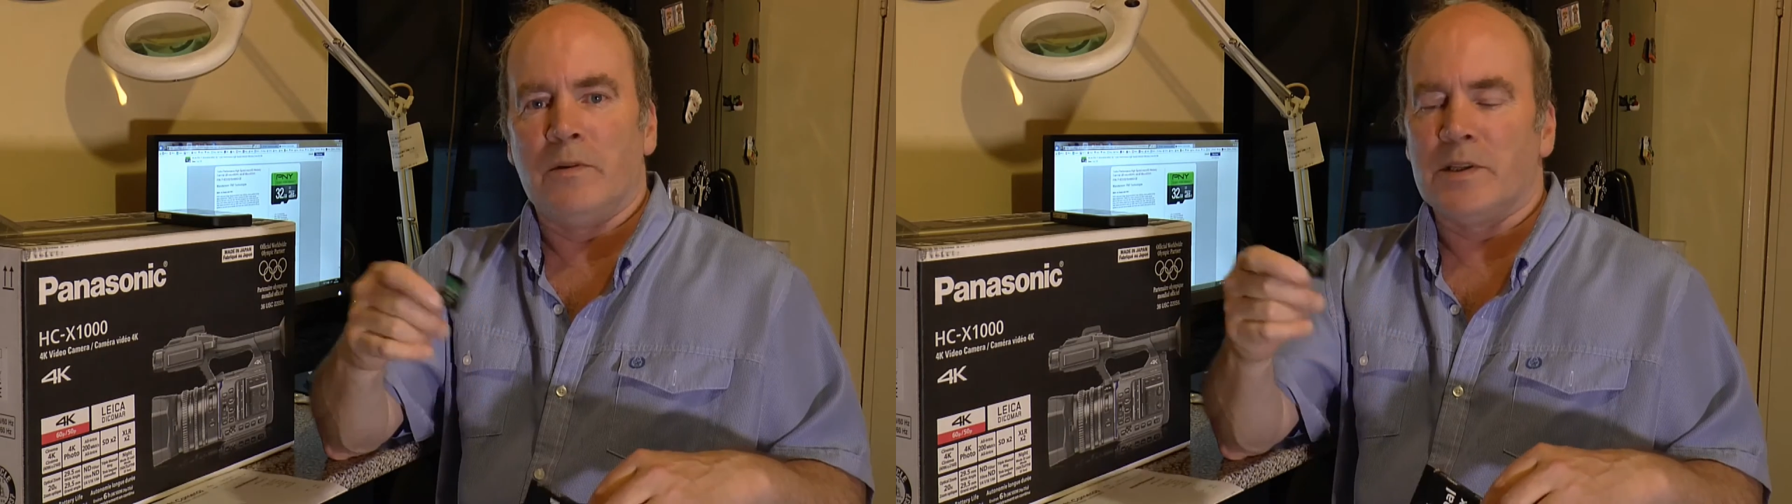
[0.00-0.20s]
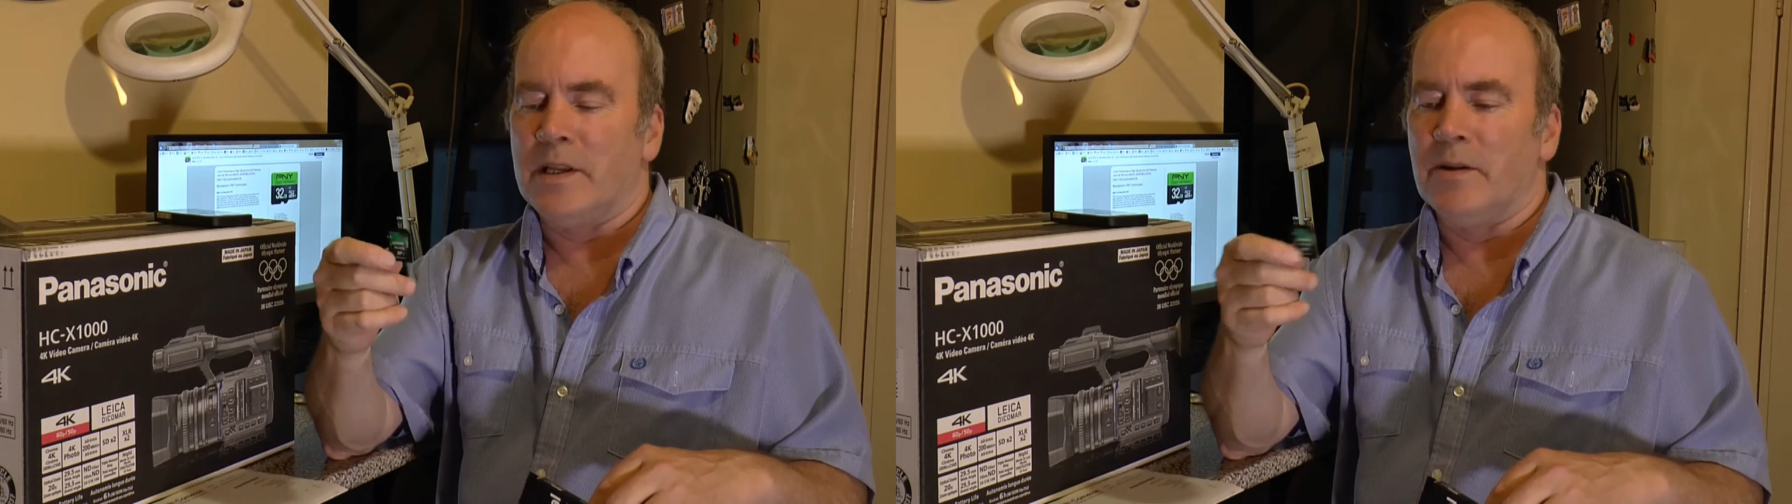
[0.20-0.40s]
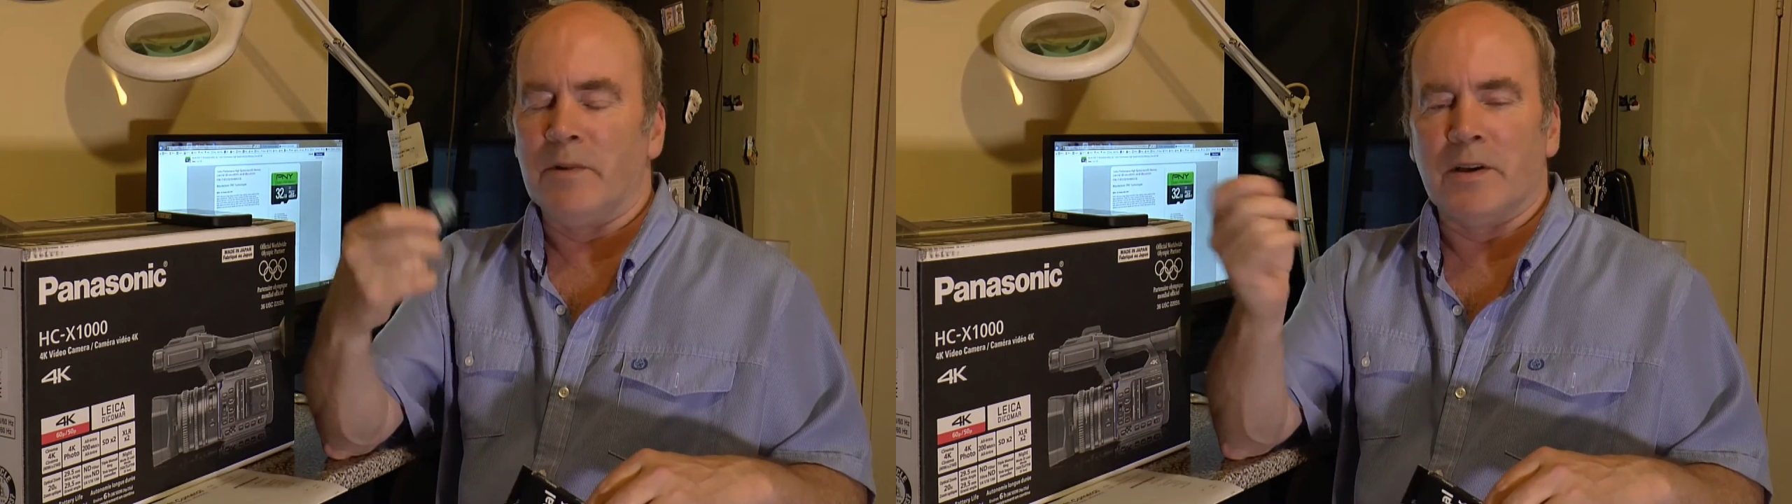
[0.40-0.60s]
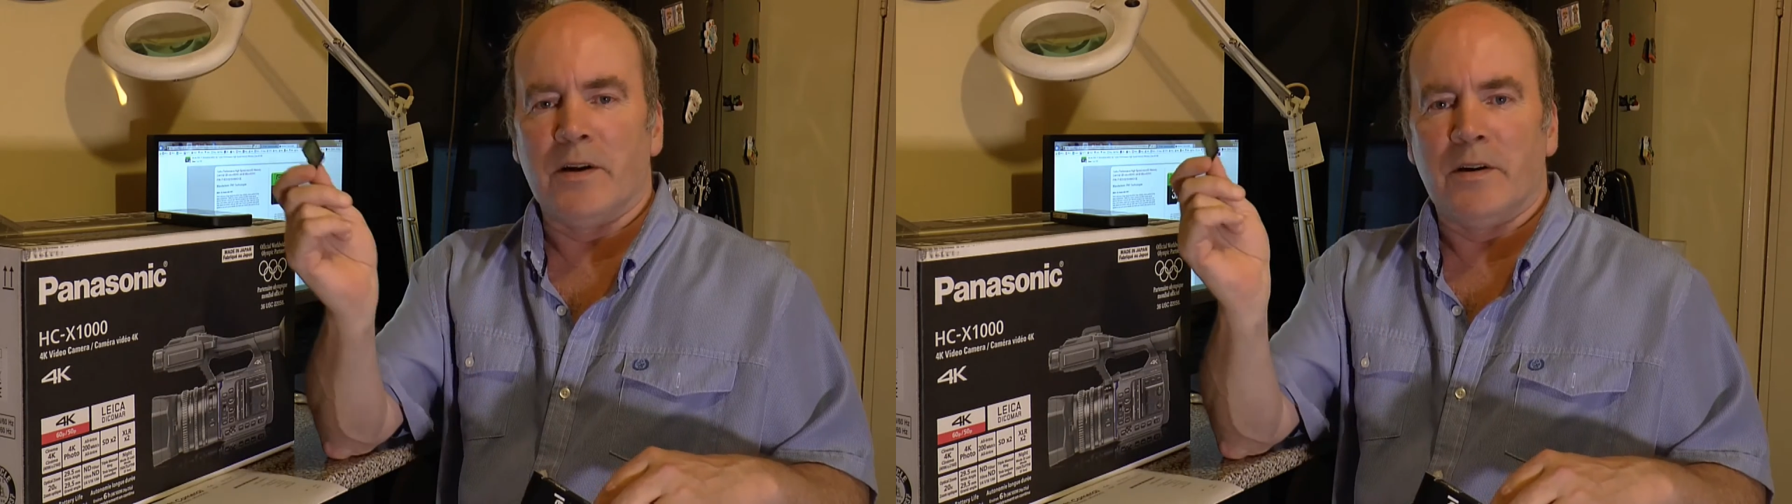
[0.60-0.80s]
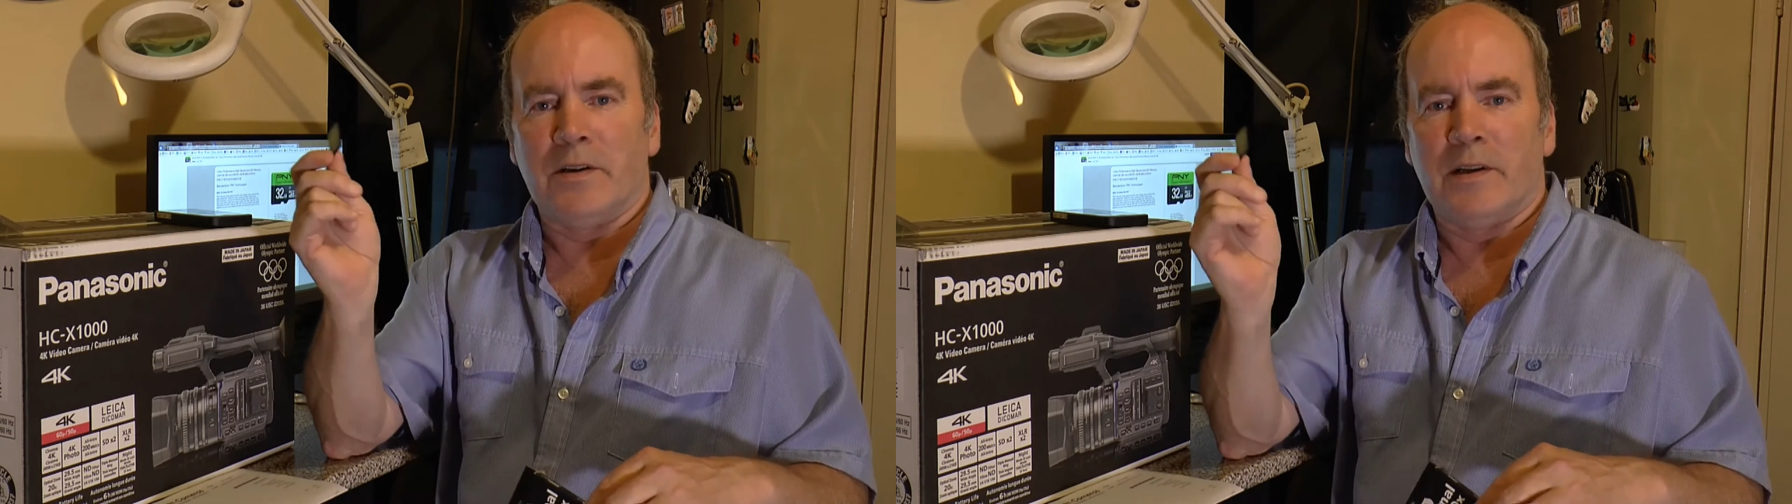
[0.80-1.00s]
send them the
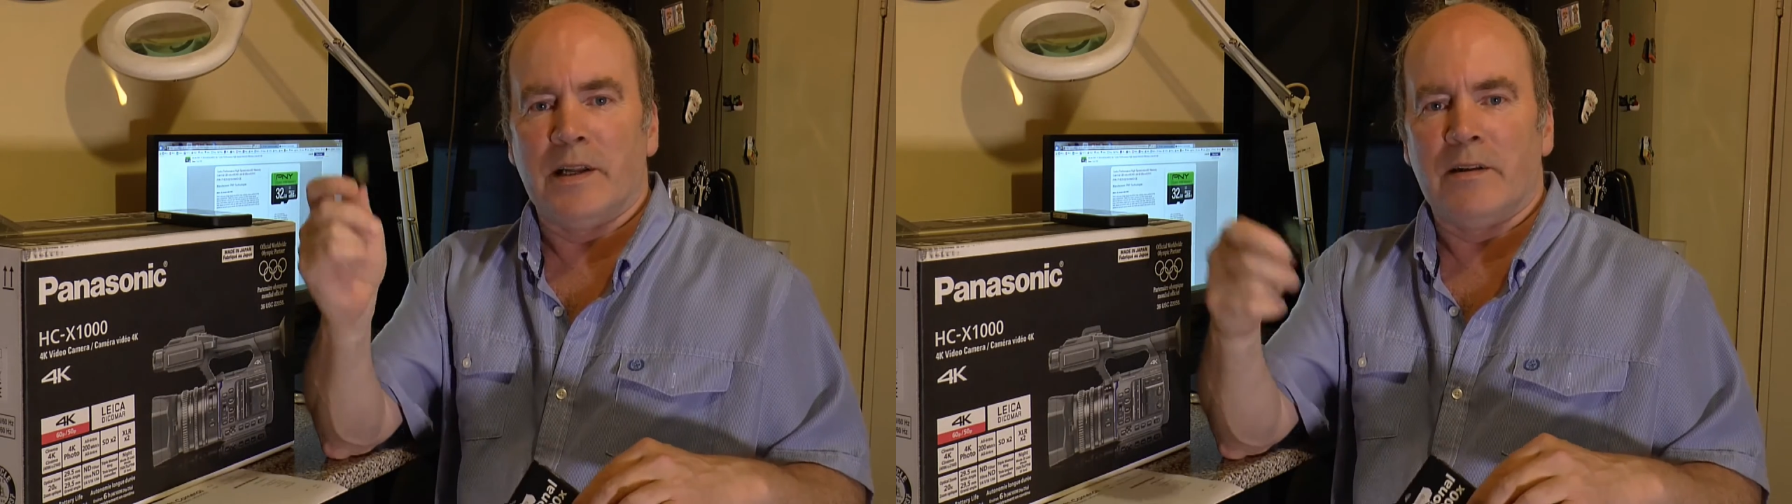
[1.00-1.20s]
card, and